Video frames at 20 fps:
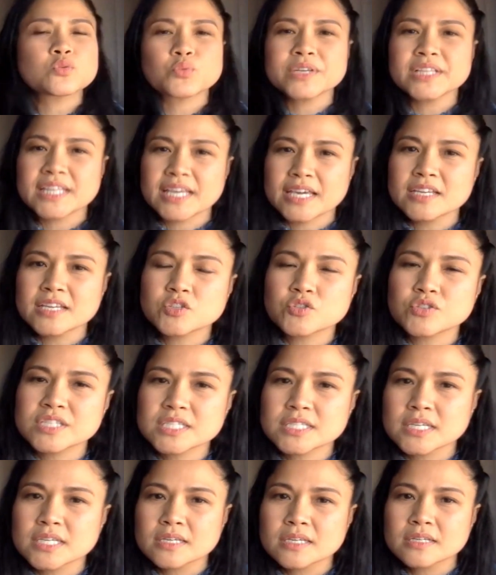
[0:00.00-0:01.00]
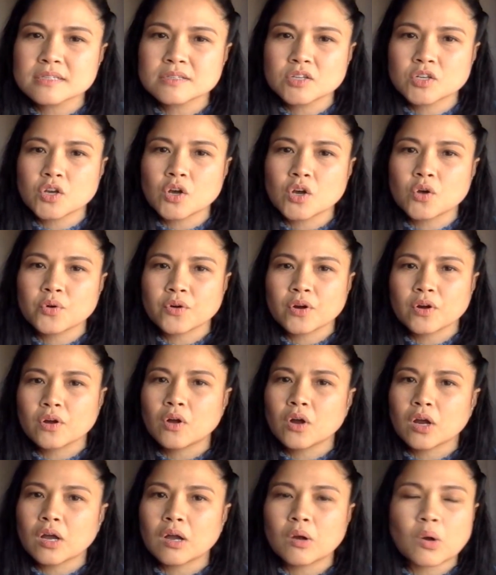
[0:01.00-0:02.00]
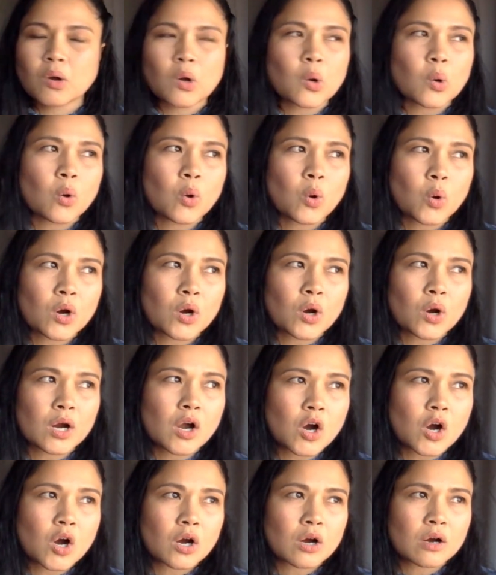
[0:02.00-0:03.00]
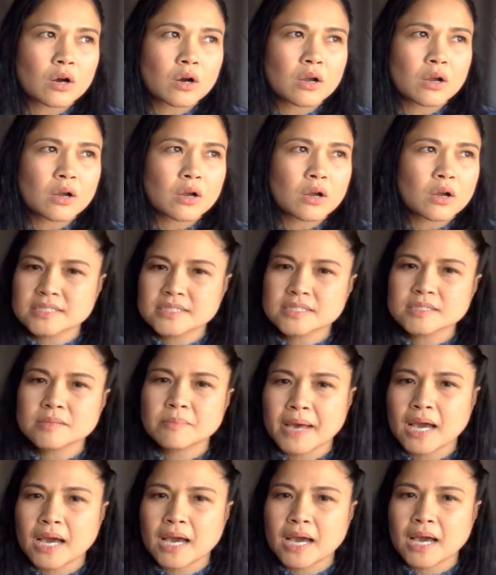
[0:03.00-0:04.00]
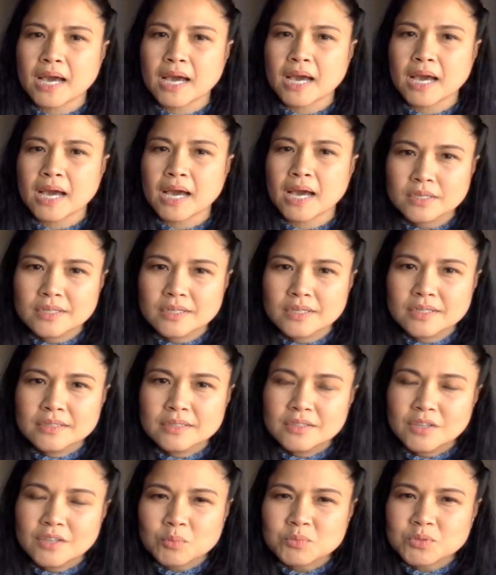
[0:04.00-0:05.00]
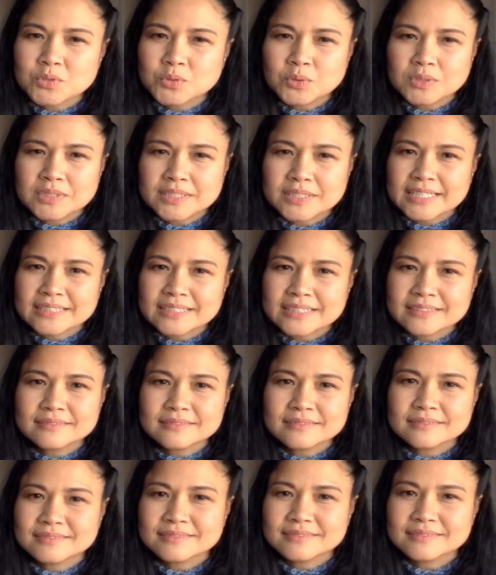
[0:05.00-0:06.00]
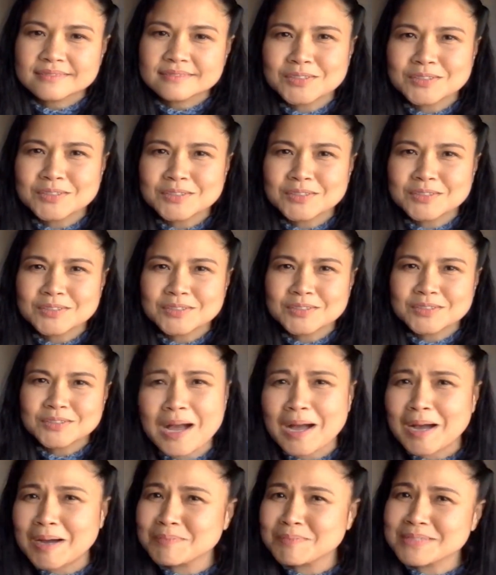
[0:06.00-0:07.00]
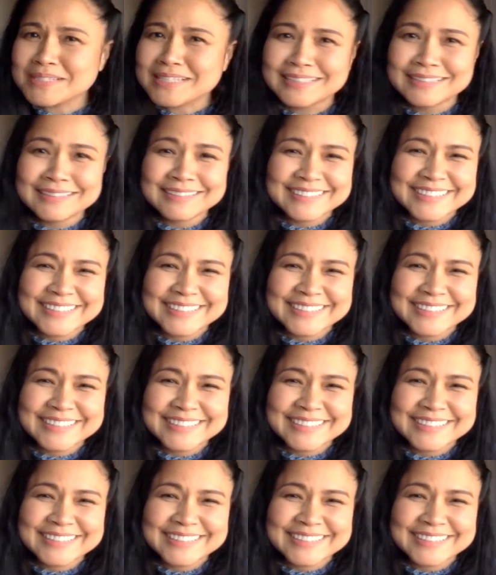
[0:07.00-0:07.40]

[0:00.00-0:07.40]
Those really interested, you know, or, uh, or are on the fence about homeschooling. Yeah. You can do it, moms.